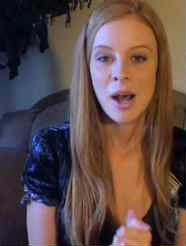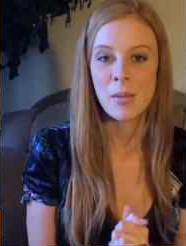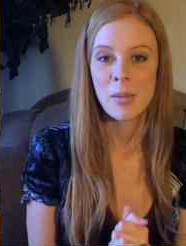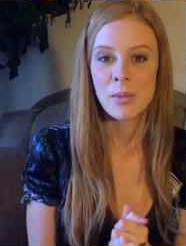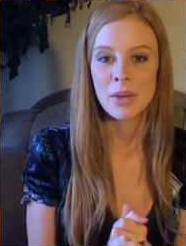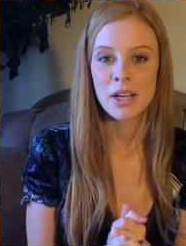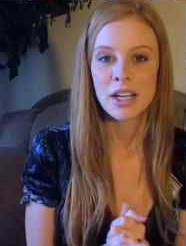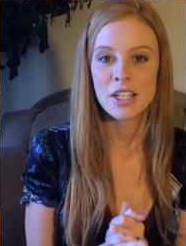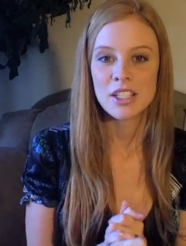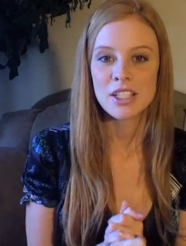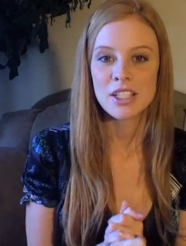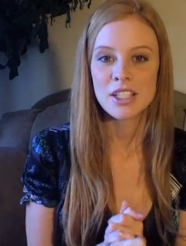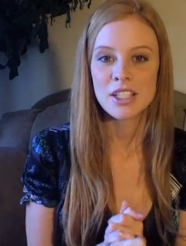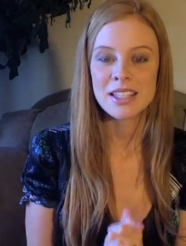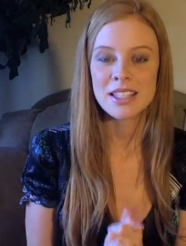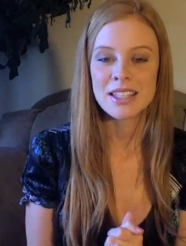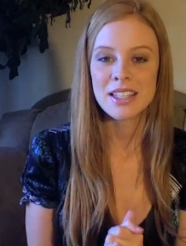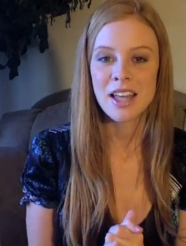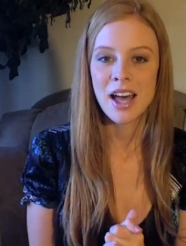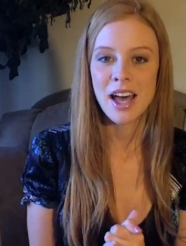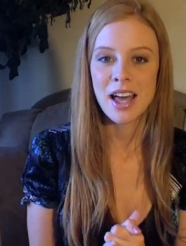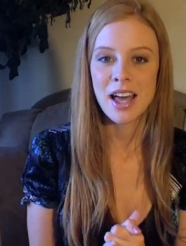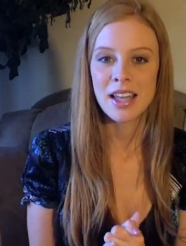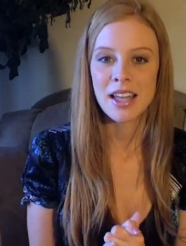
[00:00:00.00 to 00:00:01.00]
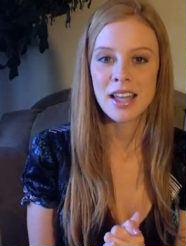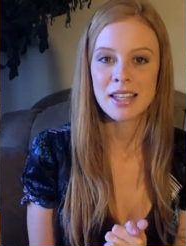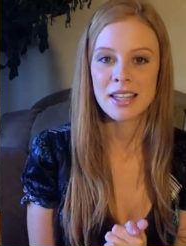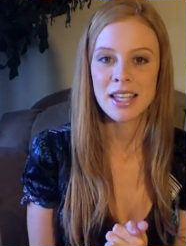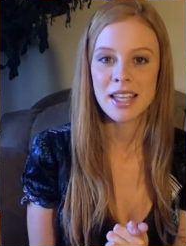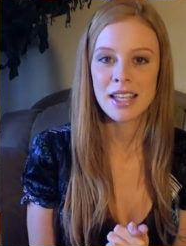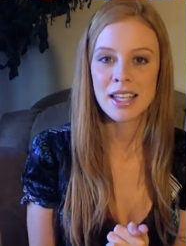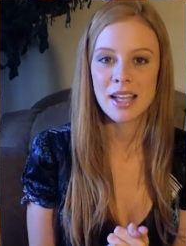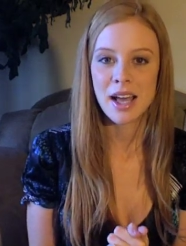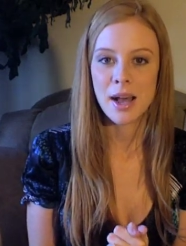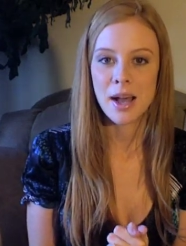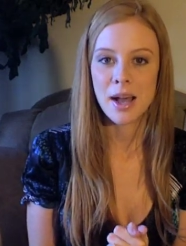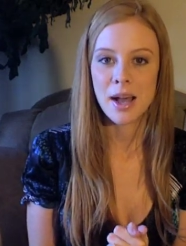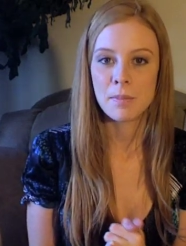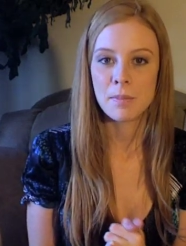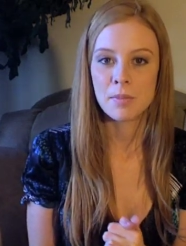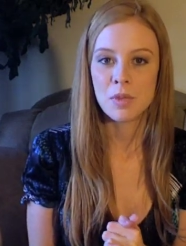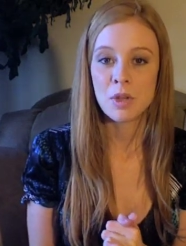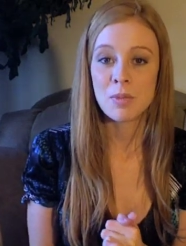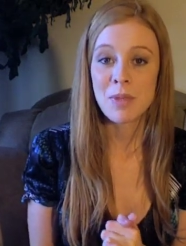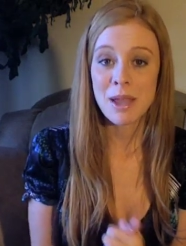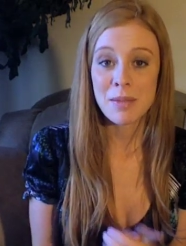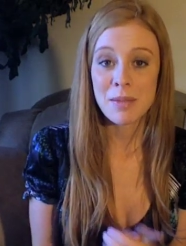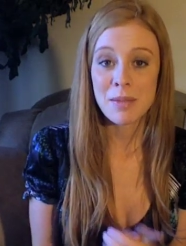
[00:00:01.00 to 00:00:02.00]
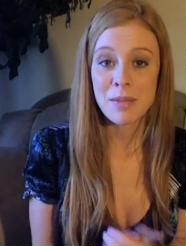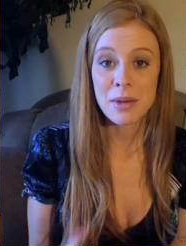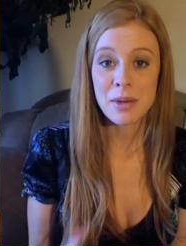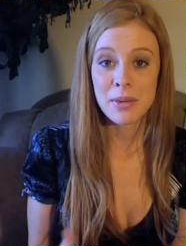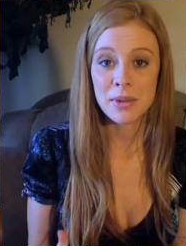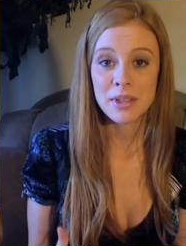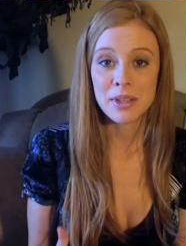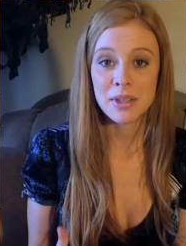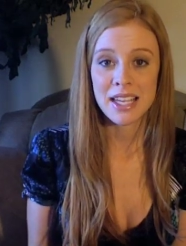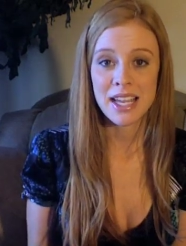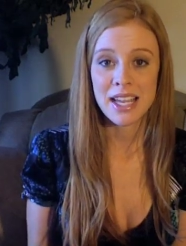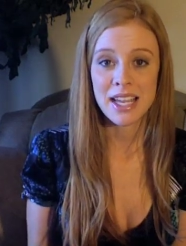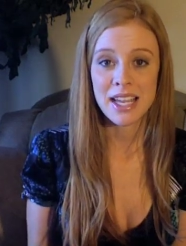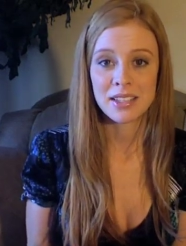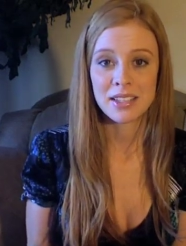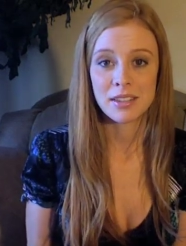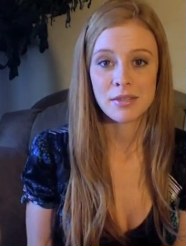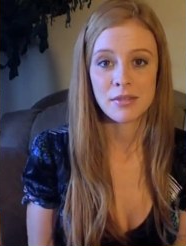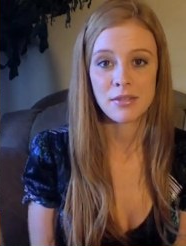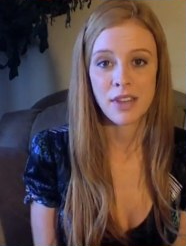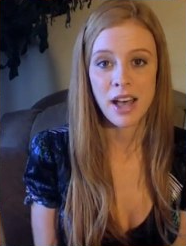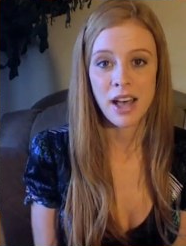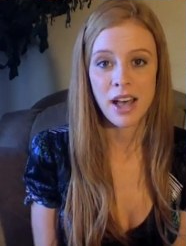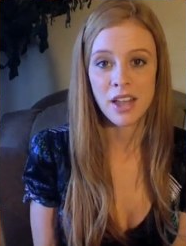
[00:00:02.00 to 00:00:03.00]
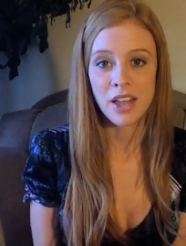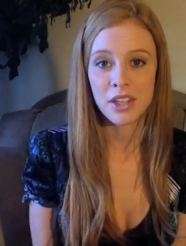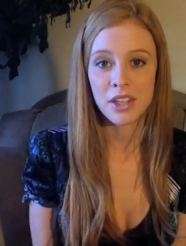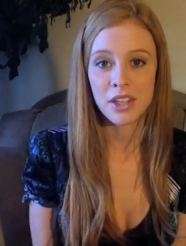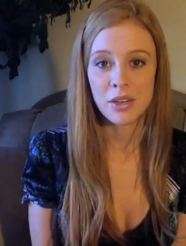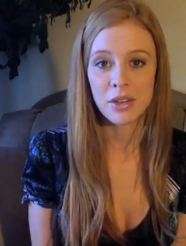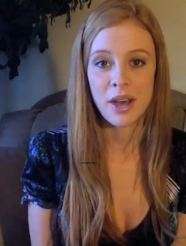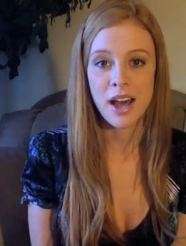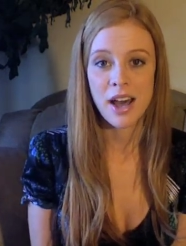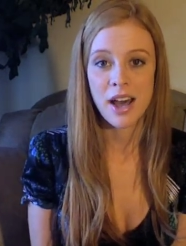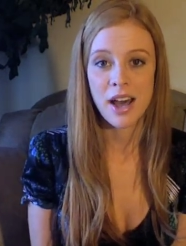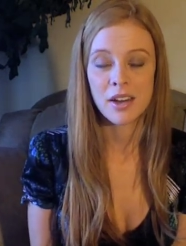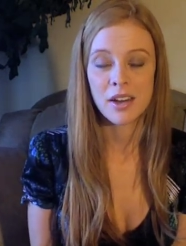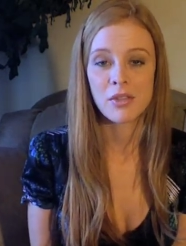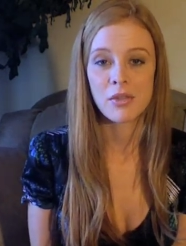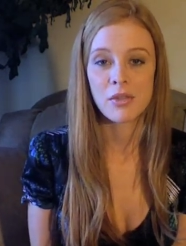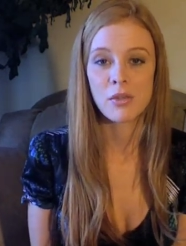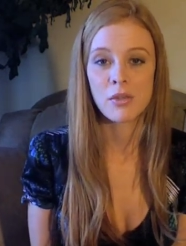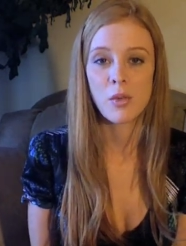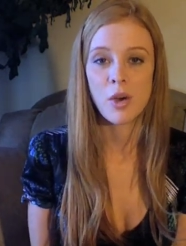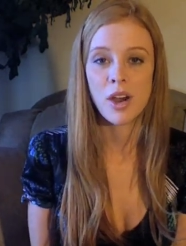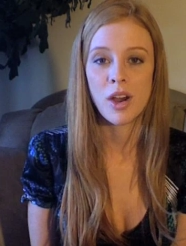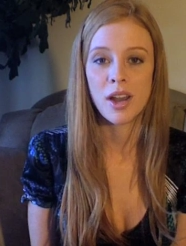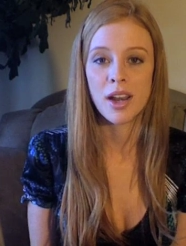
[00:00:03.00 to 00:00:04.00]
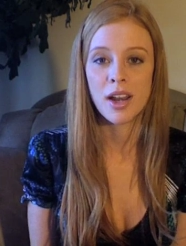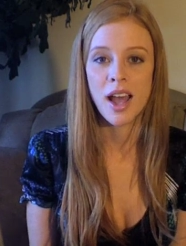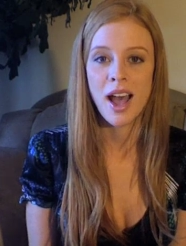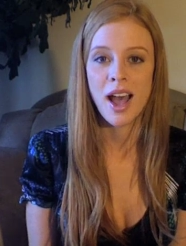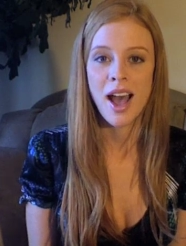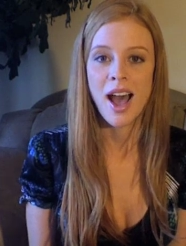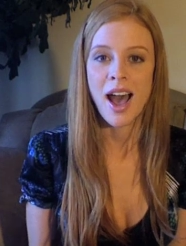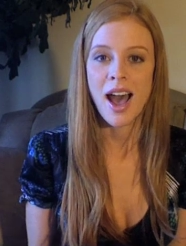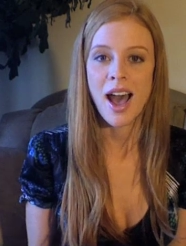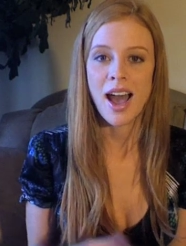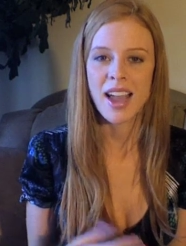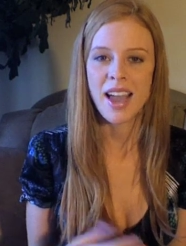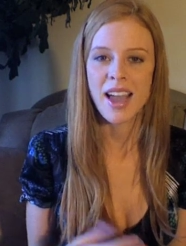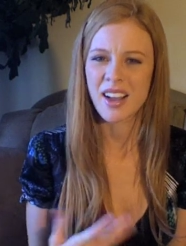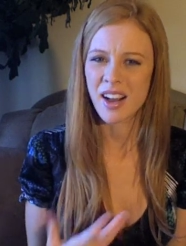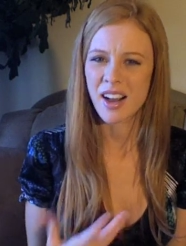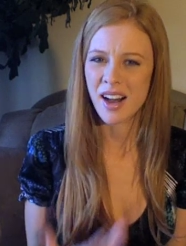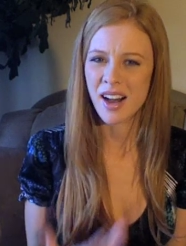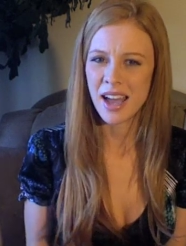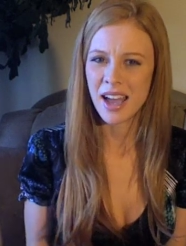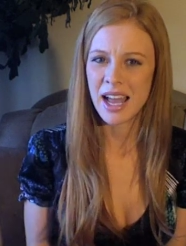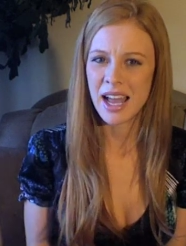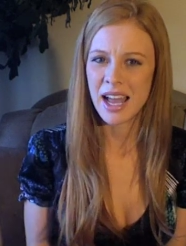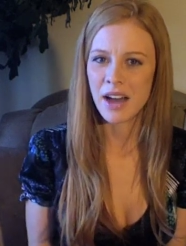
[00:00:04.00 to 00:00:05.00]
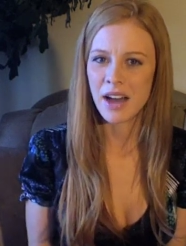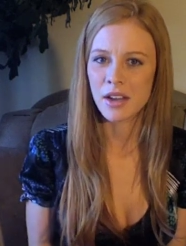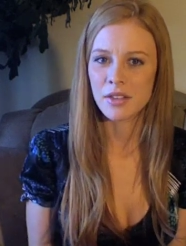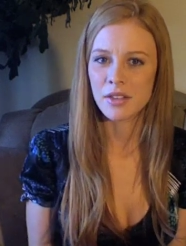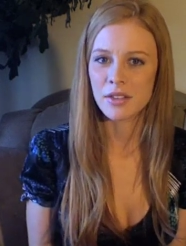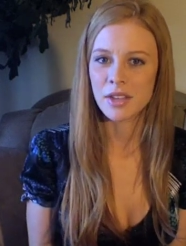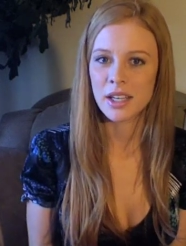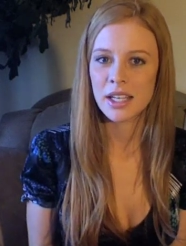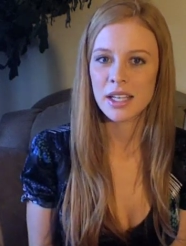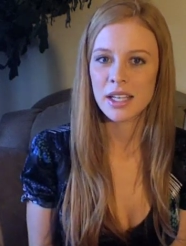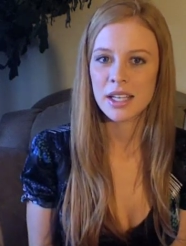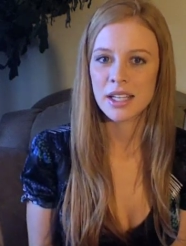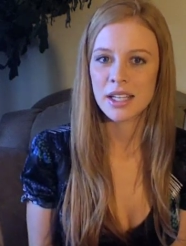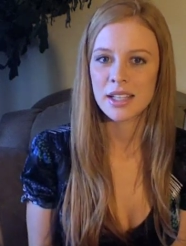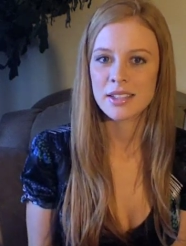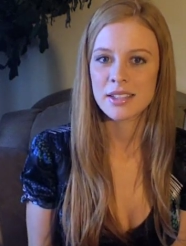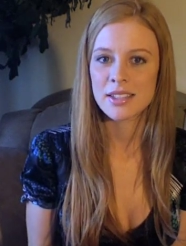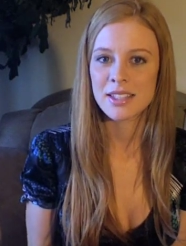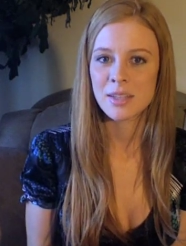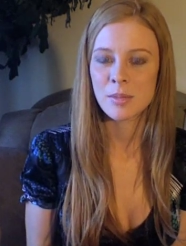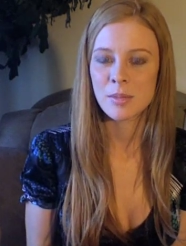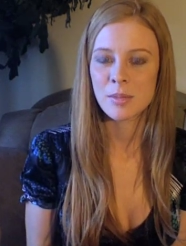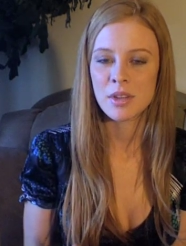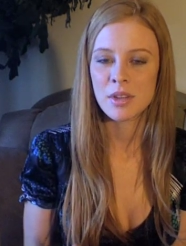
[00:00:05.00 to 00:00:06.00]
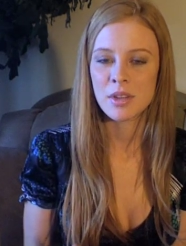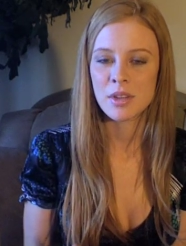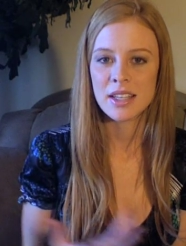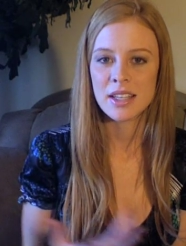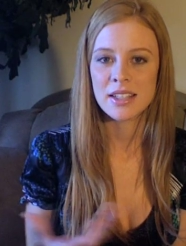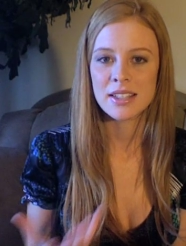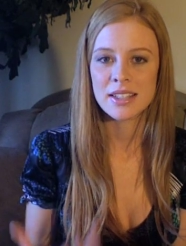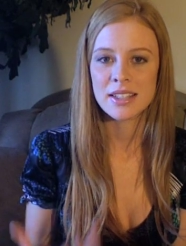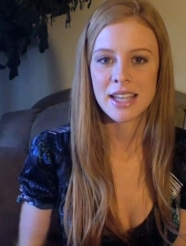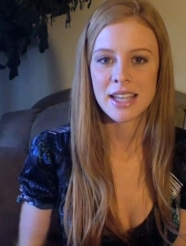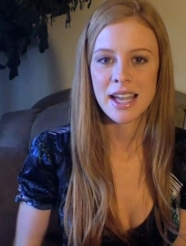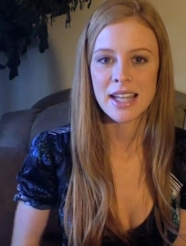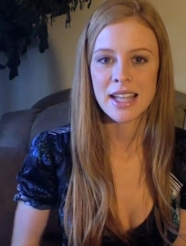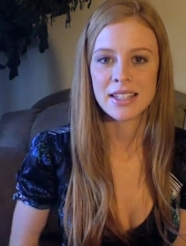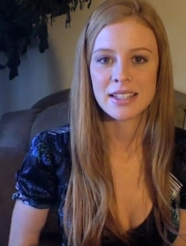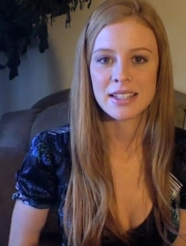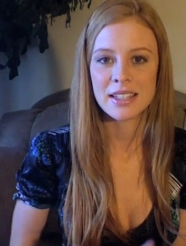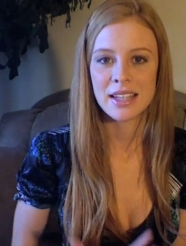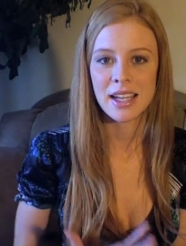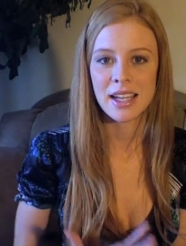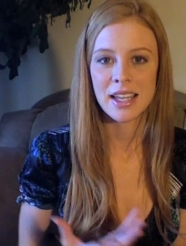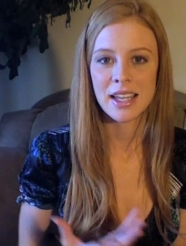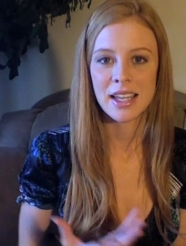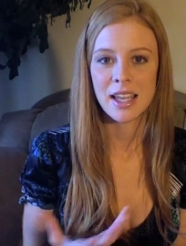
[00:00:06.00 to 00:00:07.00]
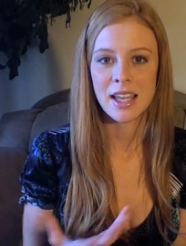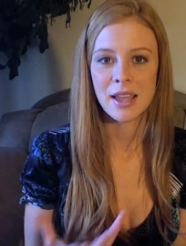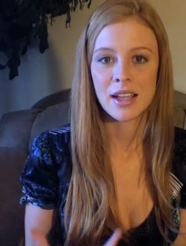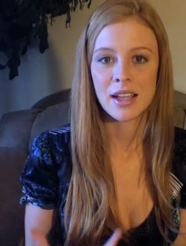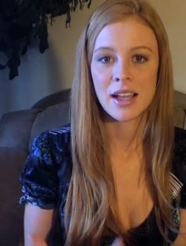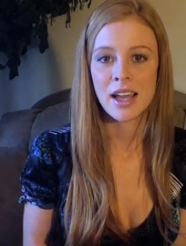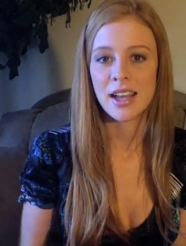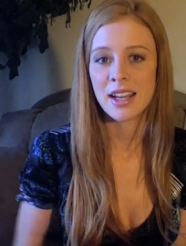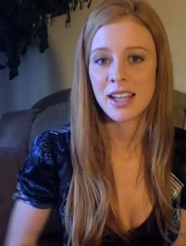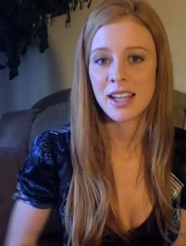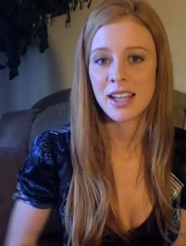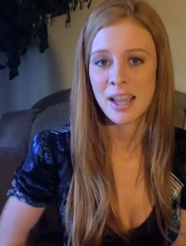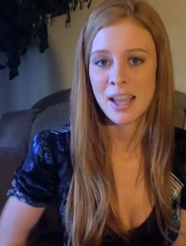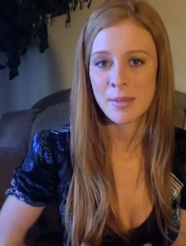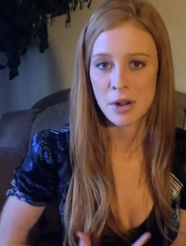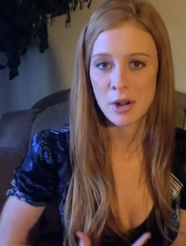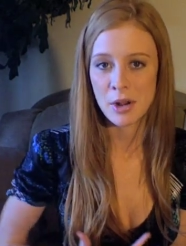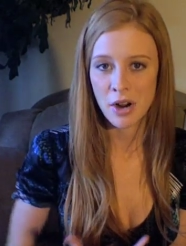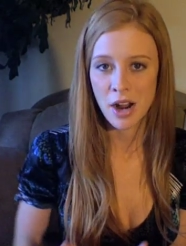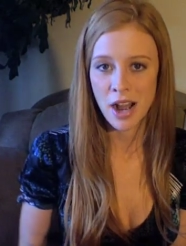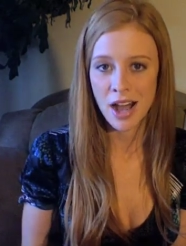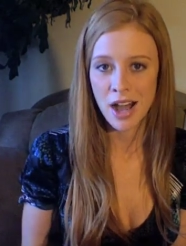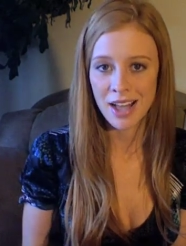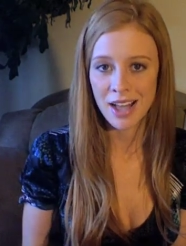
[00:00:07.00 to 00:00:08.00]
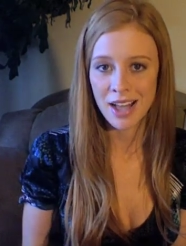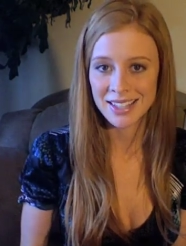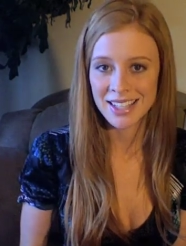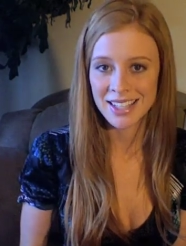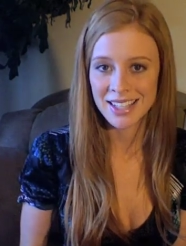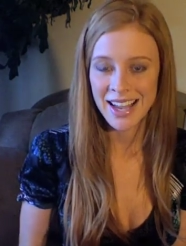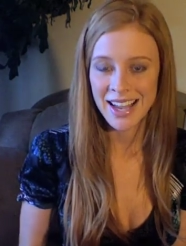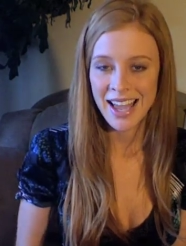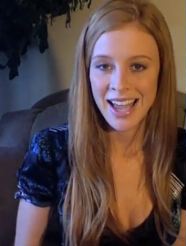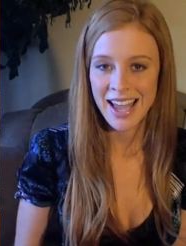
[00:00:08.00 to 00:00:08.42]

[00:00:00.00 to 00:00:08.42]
But I just thought that um, you might be able to take some value out of what I got out of it and some of the insights that I kind of came across.